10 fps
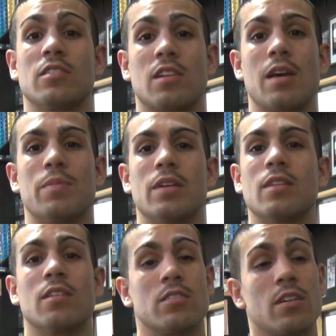let me in
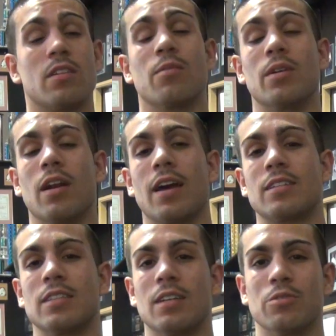there. He saw that I really
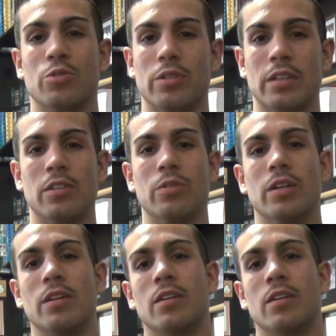liked it. I was really into it.